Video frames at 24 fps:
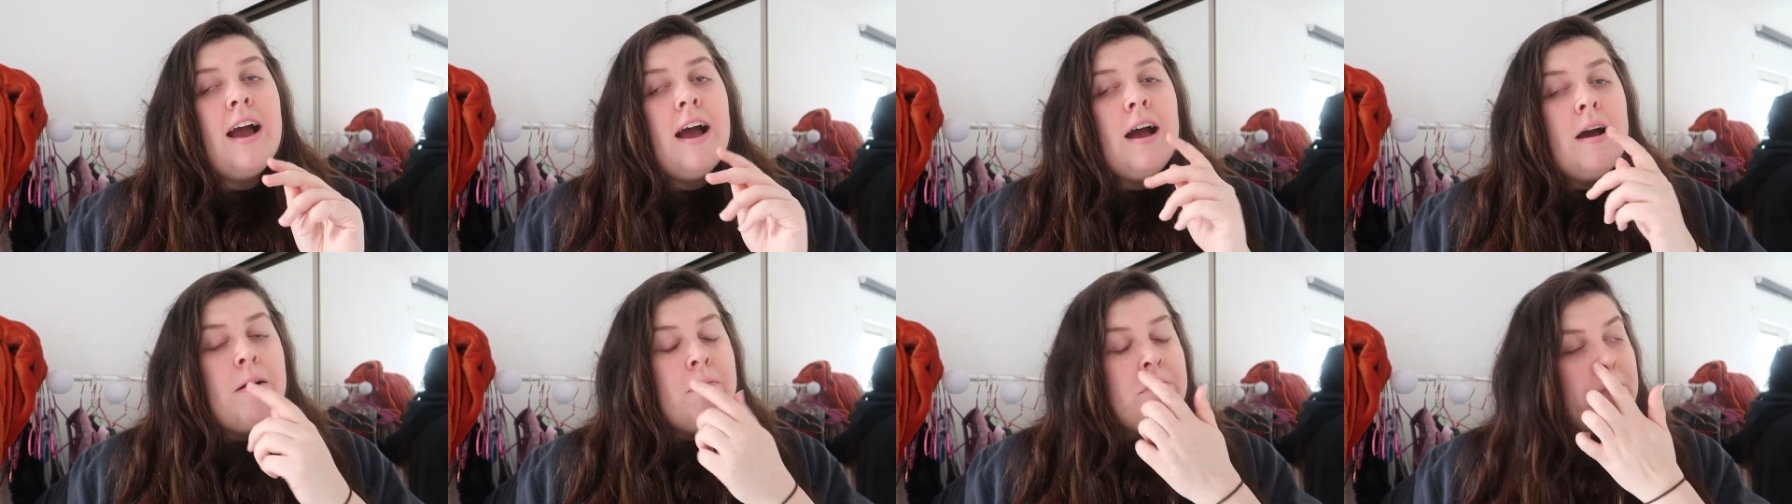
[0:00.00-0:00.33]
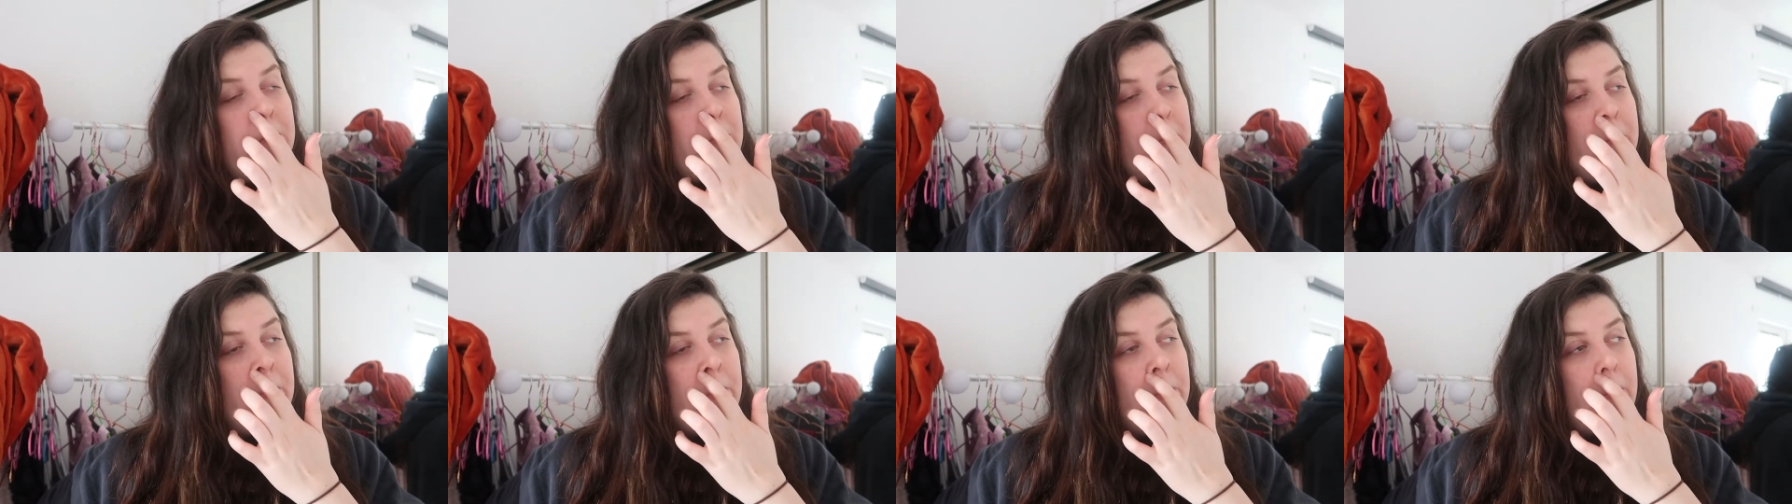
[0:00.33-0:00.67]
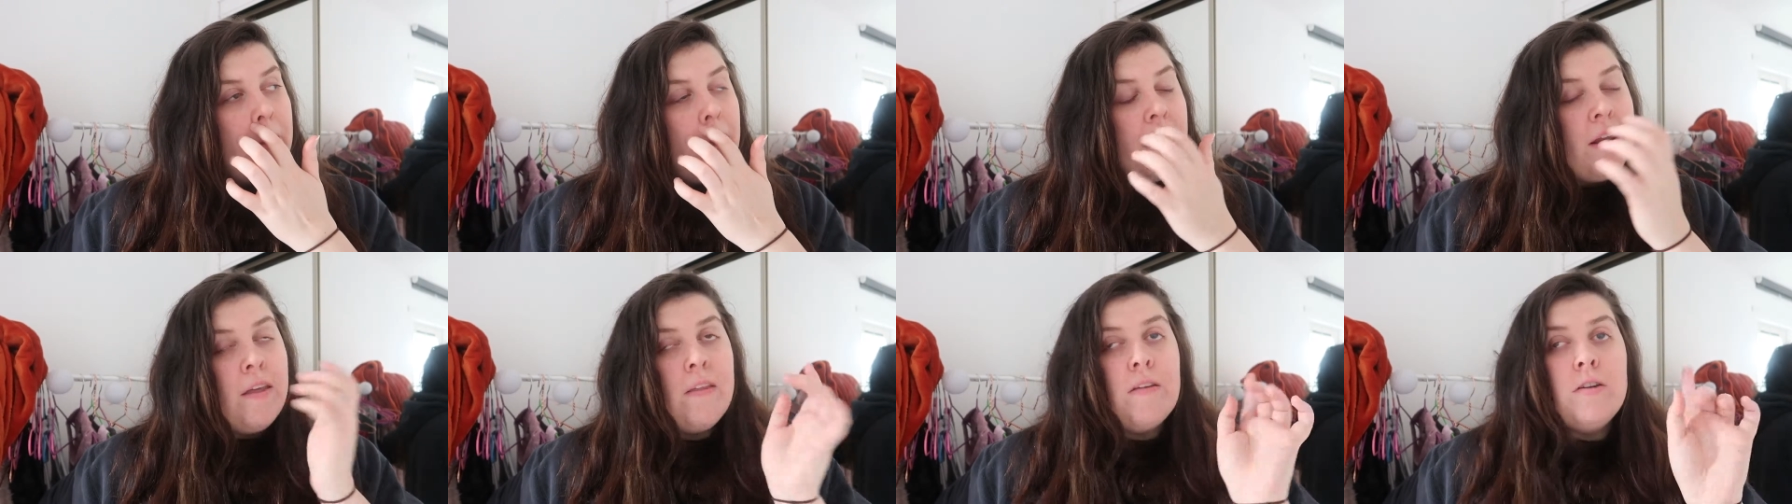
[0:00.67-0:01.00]
Um,
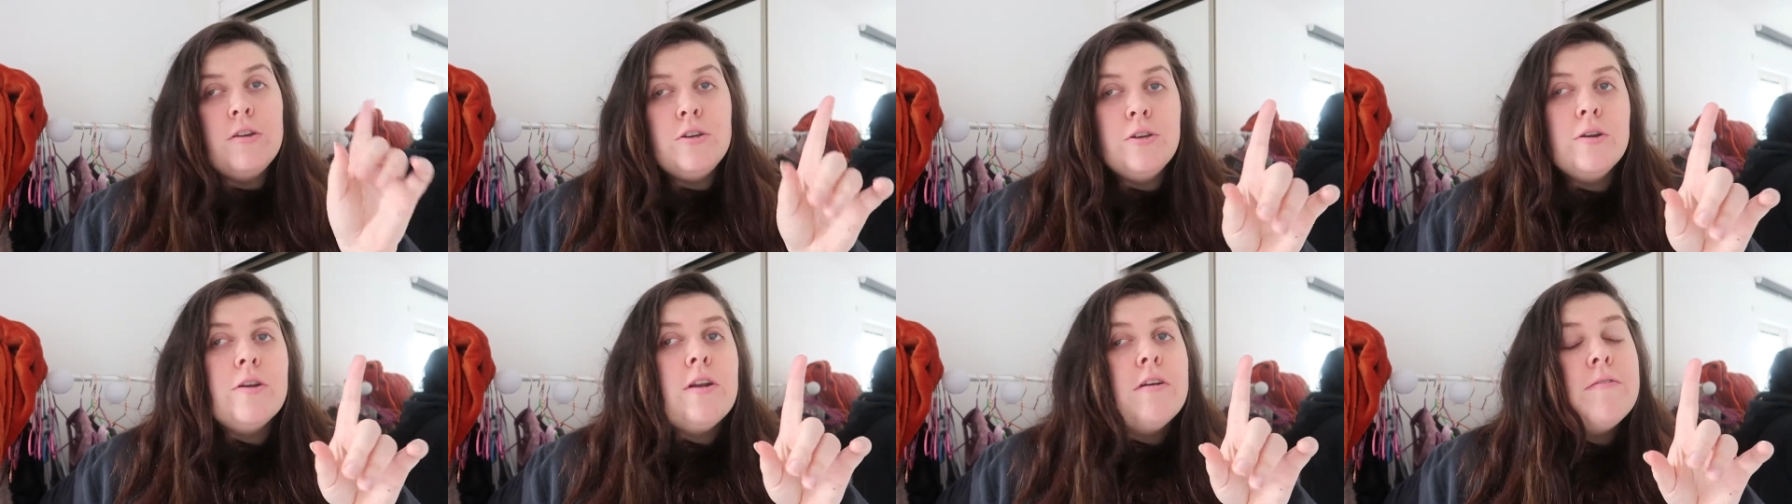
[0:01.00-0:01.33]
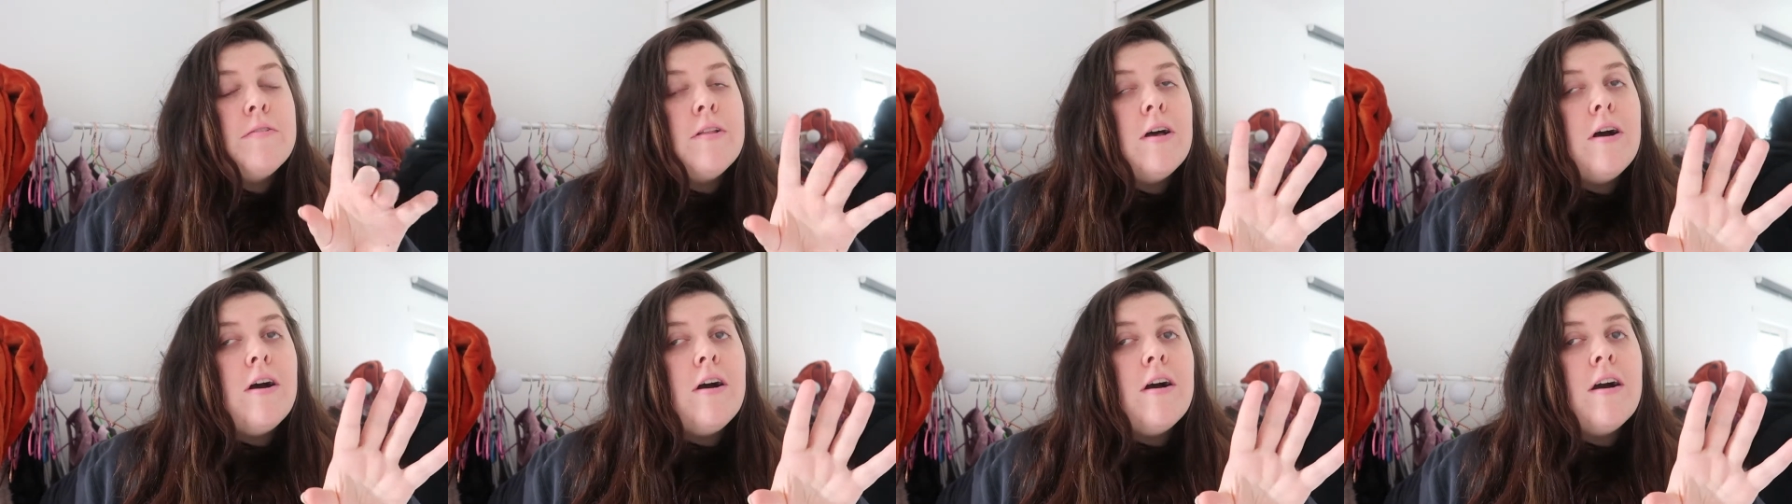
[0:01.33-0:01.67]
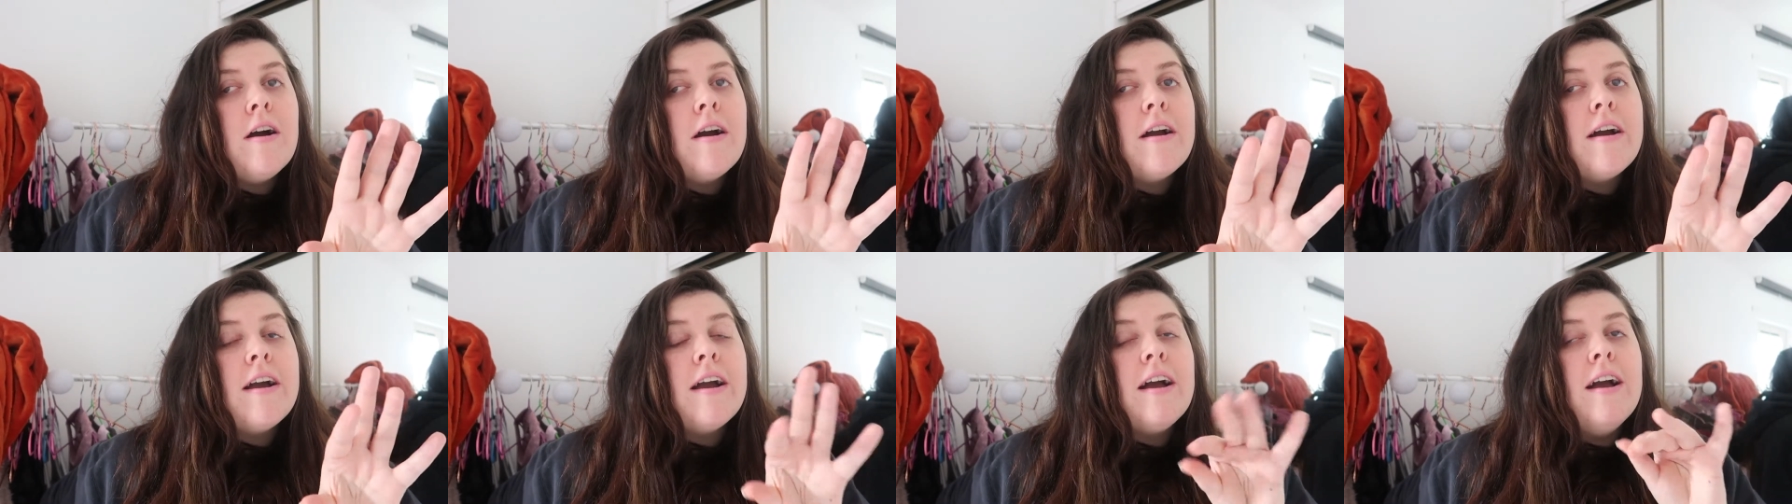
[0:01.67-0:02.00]
another studio
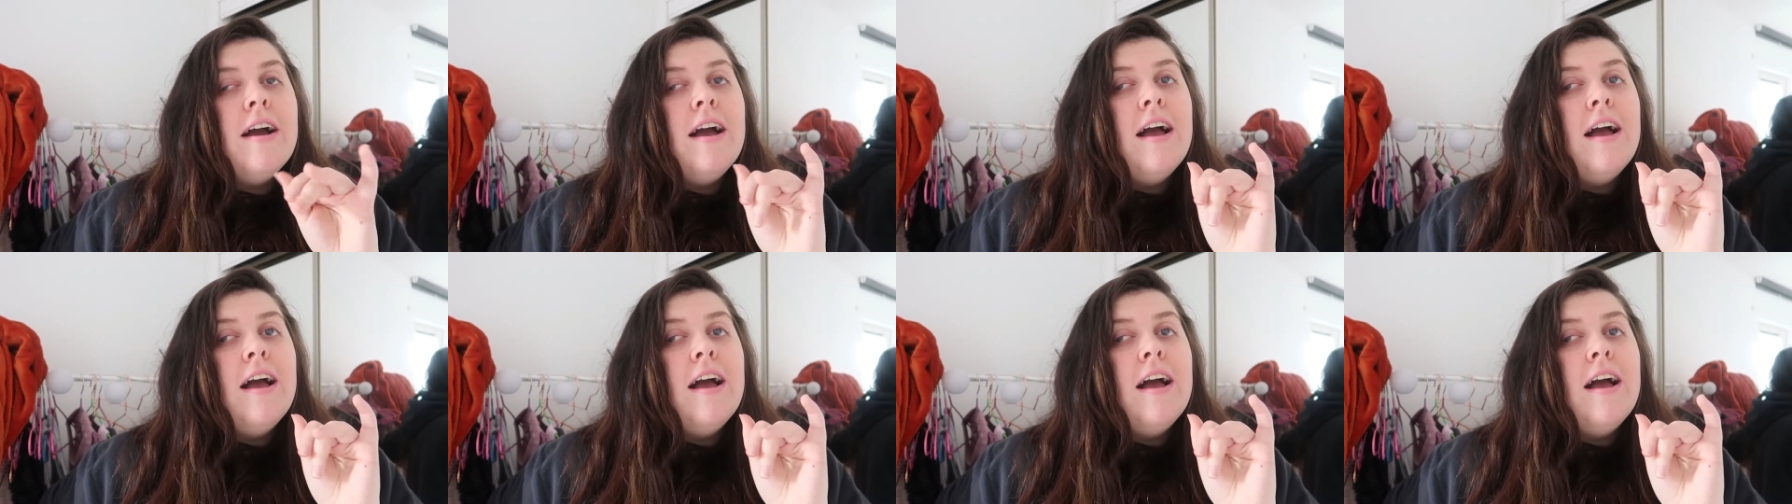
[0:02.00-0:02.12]
vlog.